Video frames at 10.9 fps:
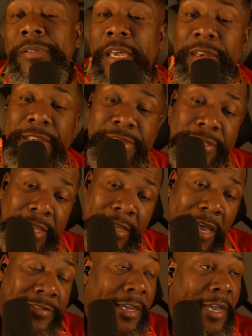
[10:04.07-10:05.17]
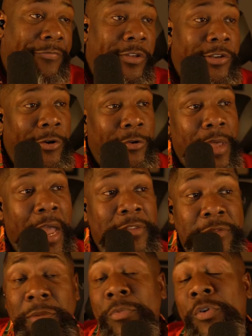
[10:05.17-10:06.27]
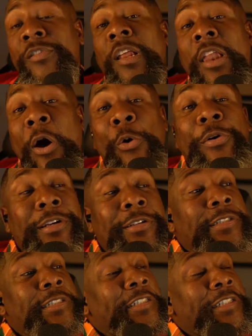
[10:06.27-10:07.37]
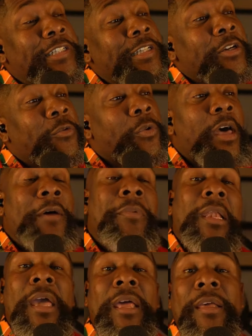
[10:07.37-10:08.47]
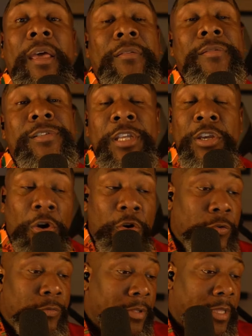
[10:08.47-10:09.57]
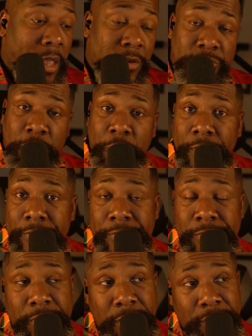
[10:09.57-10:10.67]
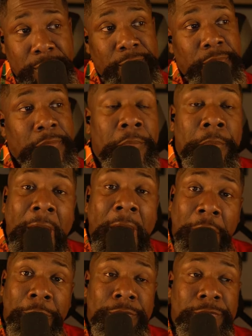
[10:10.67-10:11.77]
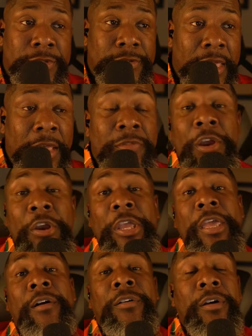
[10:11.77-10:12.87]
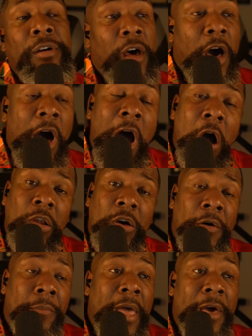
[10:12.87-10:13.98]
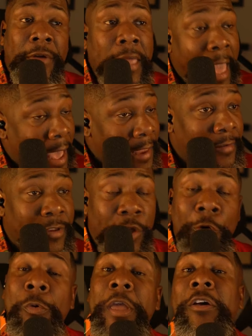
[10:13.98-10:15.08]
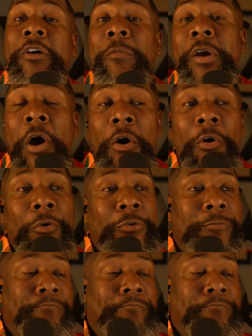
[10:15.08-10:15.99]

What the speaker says: say this and then, guys, I have to go. I have to be moving along. Well, I'm glad that Sneako, Candace Owens, and Myrons, and their ick, all of them have gotten their wake-up call.